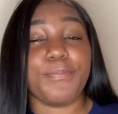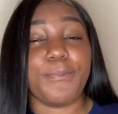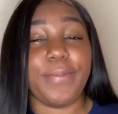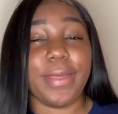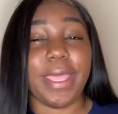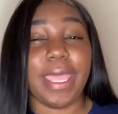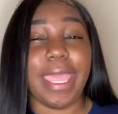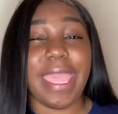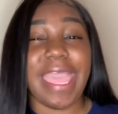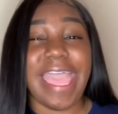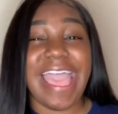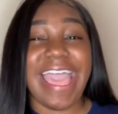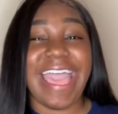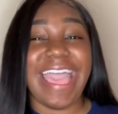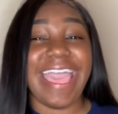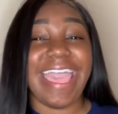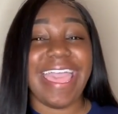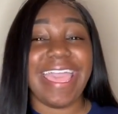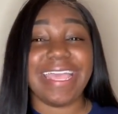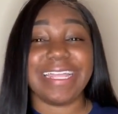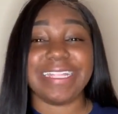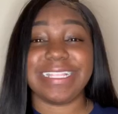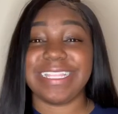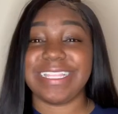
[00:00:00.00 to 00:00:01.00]
But I
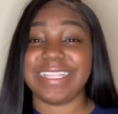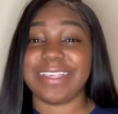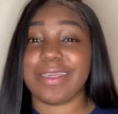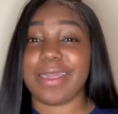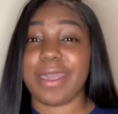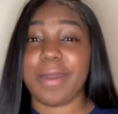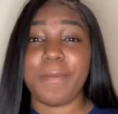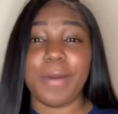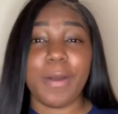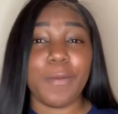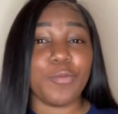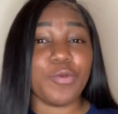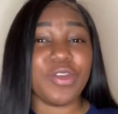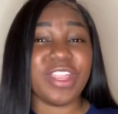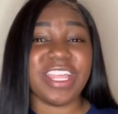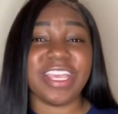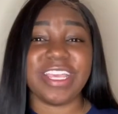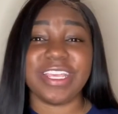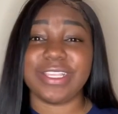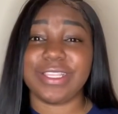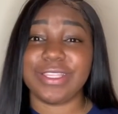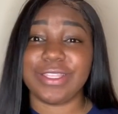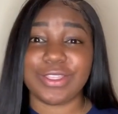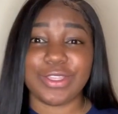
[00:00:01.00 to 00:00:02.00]
had to come up with an
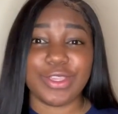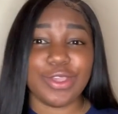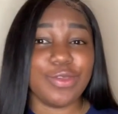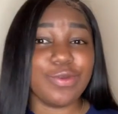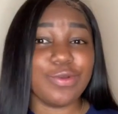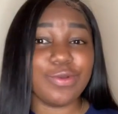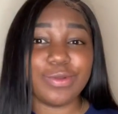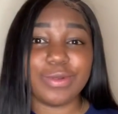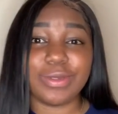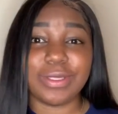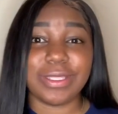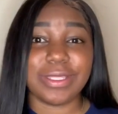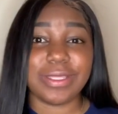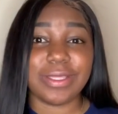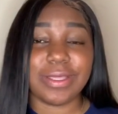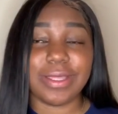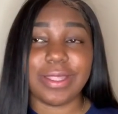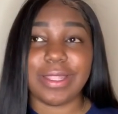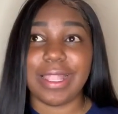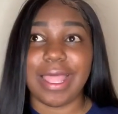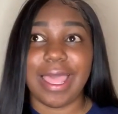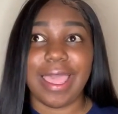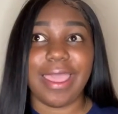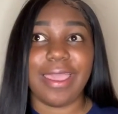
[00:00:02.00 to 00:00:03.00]
excuse
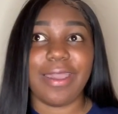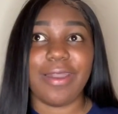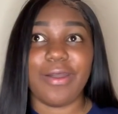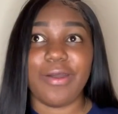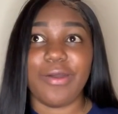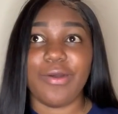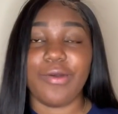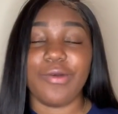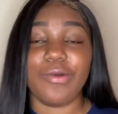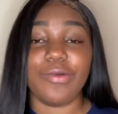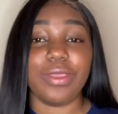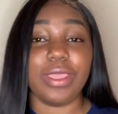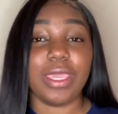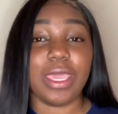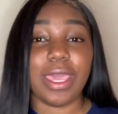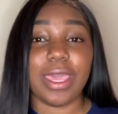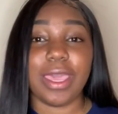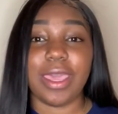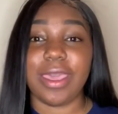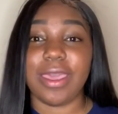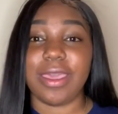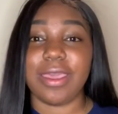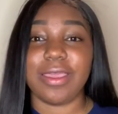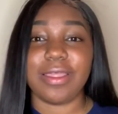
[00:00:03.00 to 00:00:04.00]
like, oh
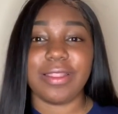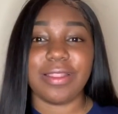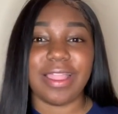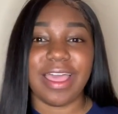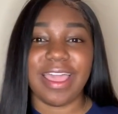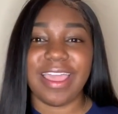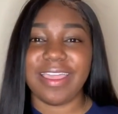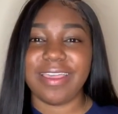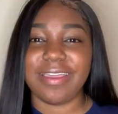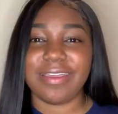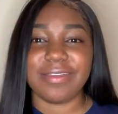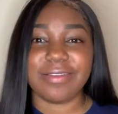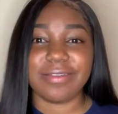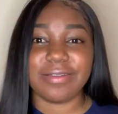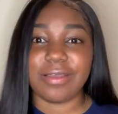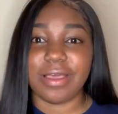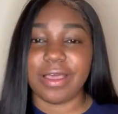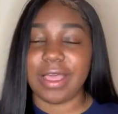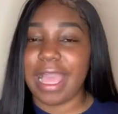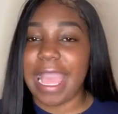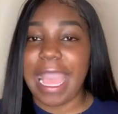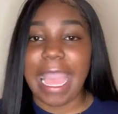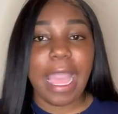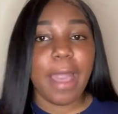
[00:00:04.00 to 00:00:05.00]
yeah, like
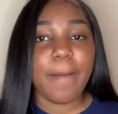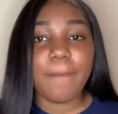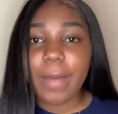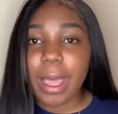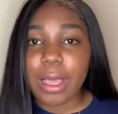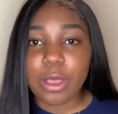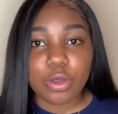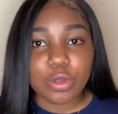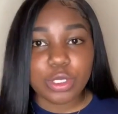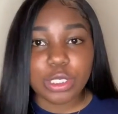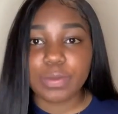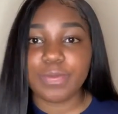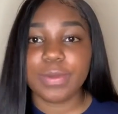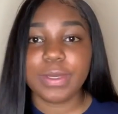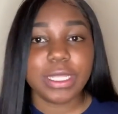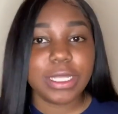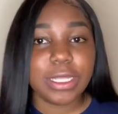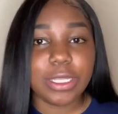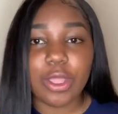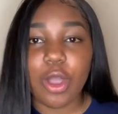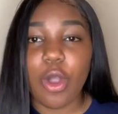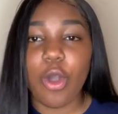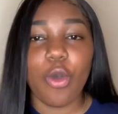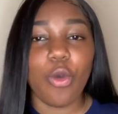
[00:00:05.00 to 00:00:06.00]
how am I gonna
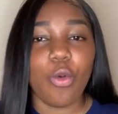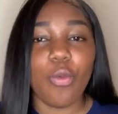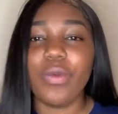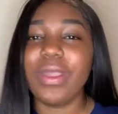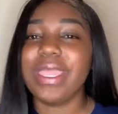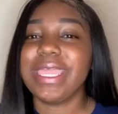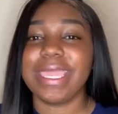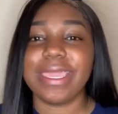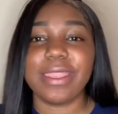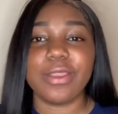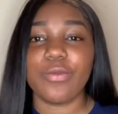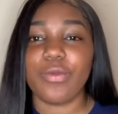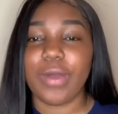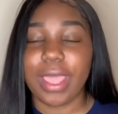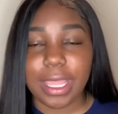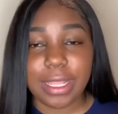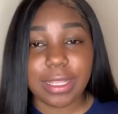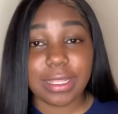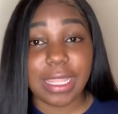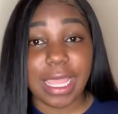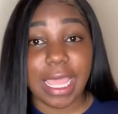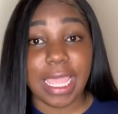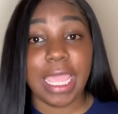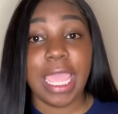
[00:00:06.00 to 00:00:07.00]
spend the whole weekend away?
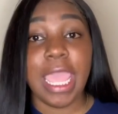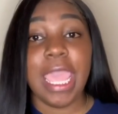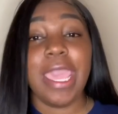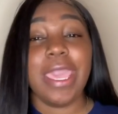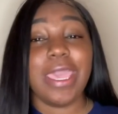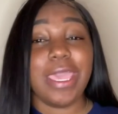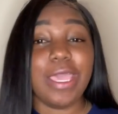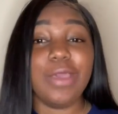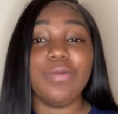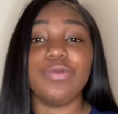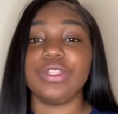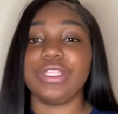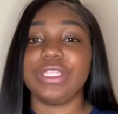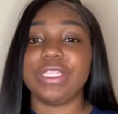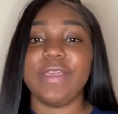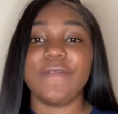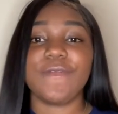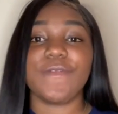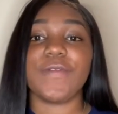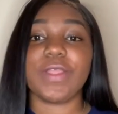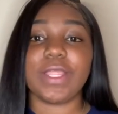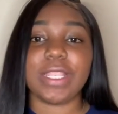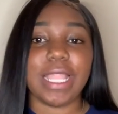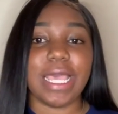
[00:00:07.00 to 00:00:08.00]
Like it was
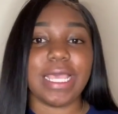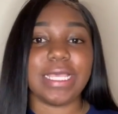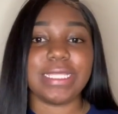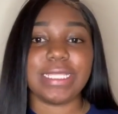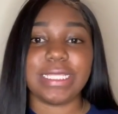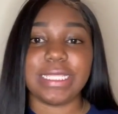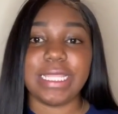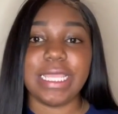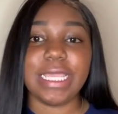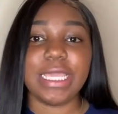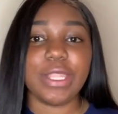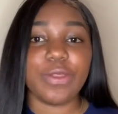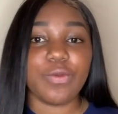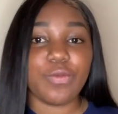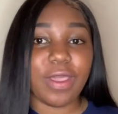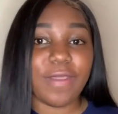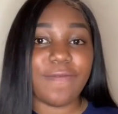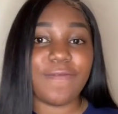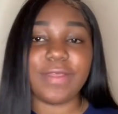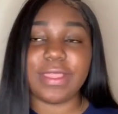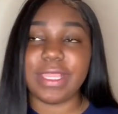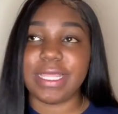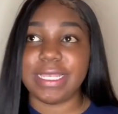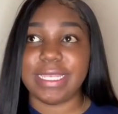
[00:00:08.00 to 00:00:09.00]
different, like sneaking
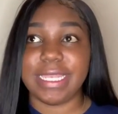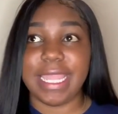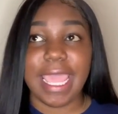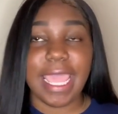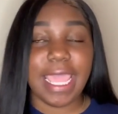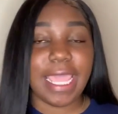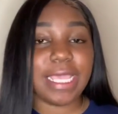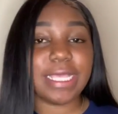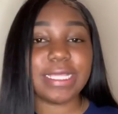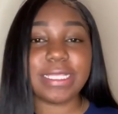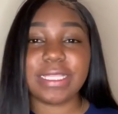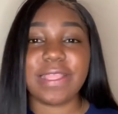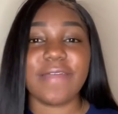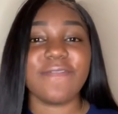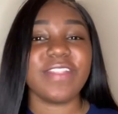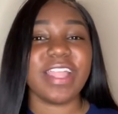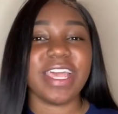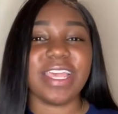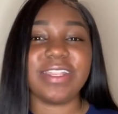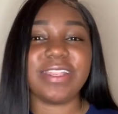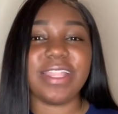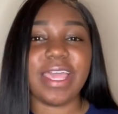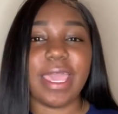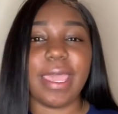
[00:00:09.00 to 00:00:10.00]
away for the day and stuff
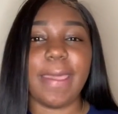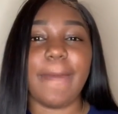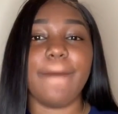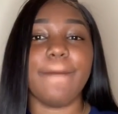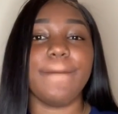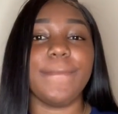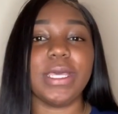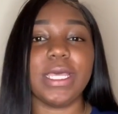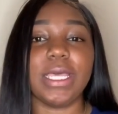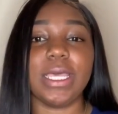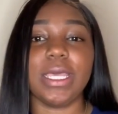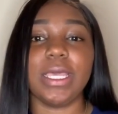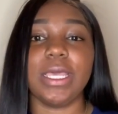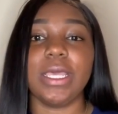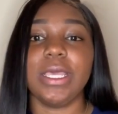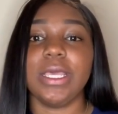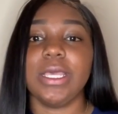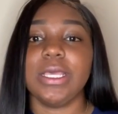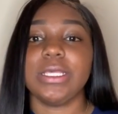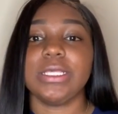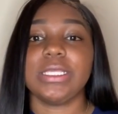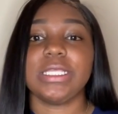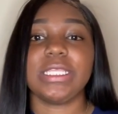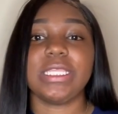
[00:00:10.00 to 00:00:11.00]
like that, but
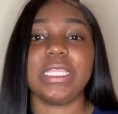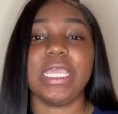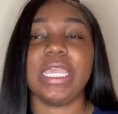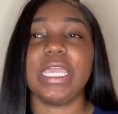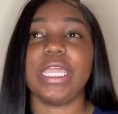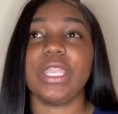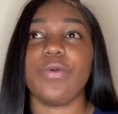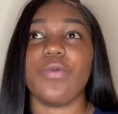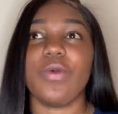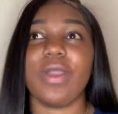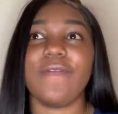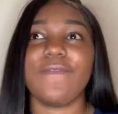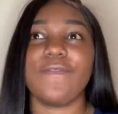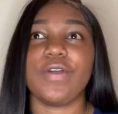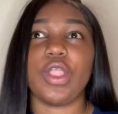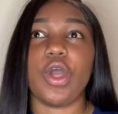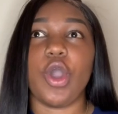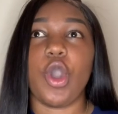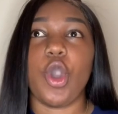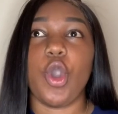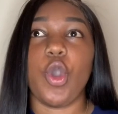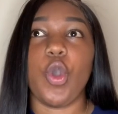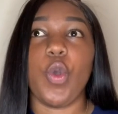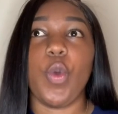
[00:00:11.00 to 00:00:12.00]
sneaking away for the
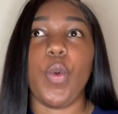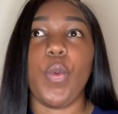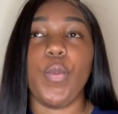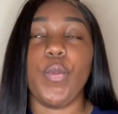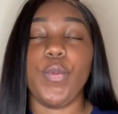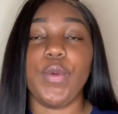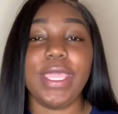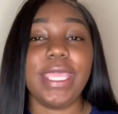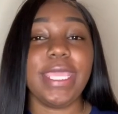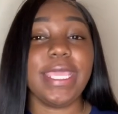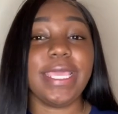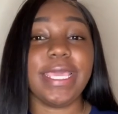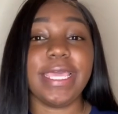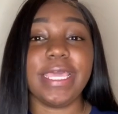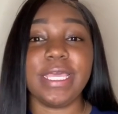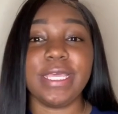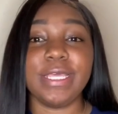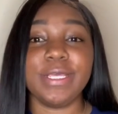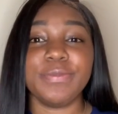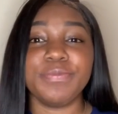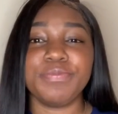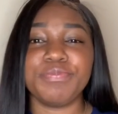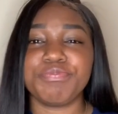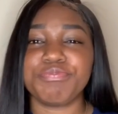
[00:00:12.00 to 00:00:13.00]
whole
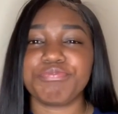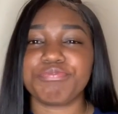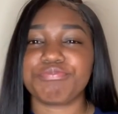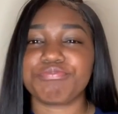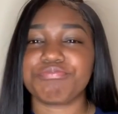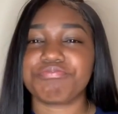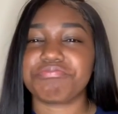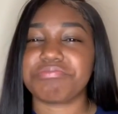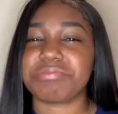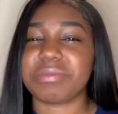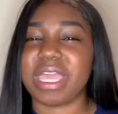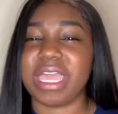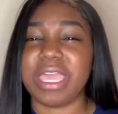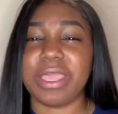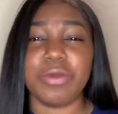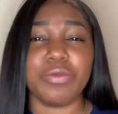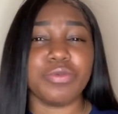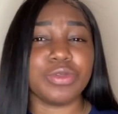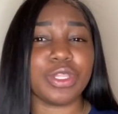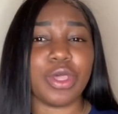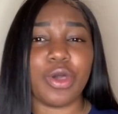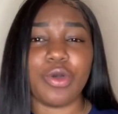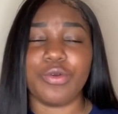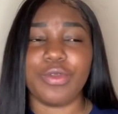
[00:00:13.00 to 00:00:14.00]
weekend, it
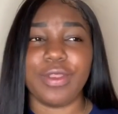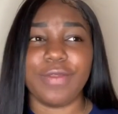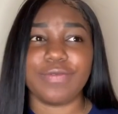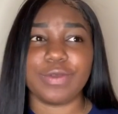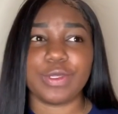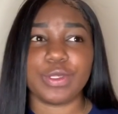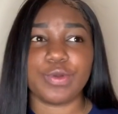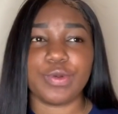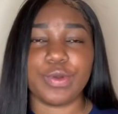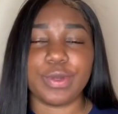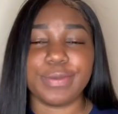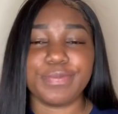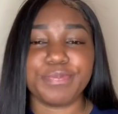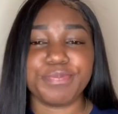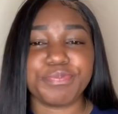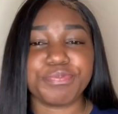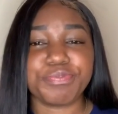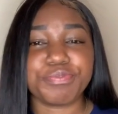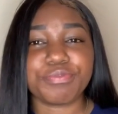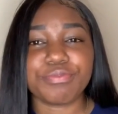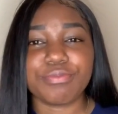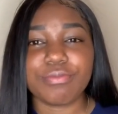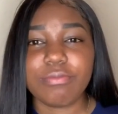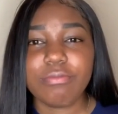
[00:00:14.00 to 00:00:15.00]
was a whole different story.
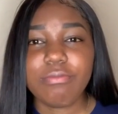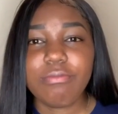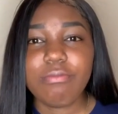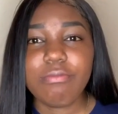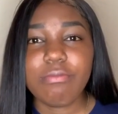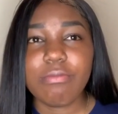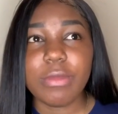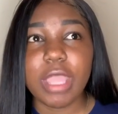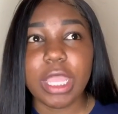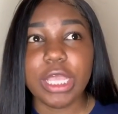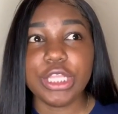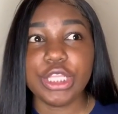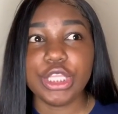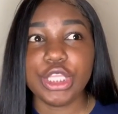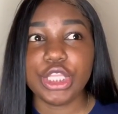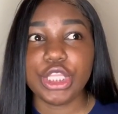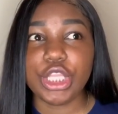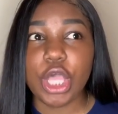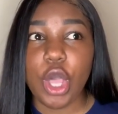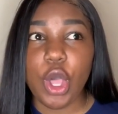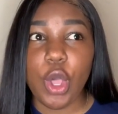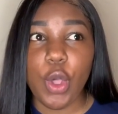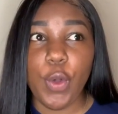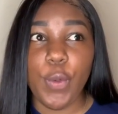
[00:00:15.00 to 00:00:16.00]

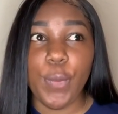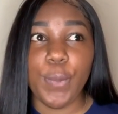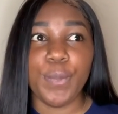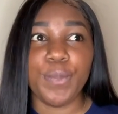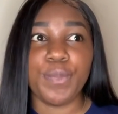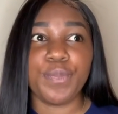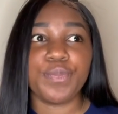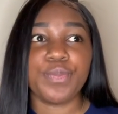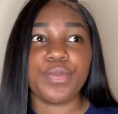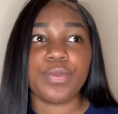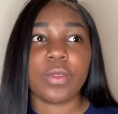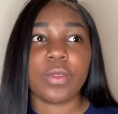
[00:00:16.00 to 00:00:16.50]
So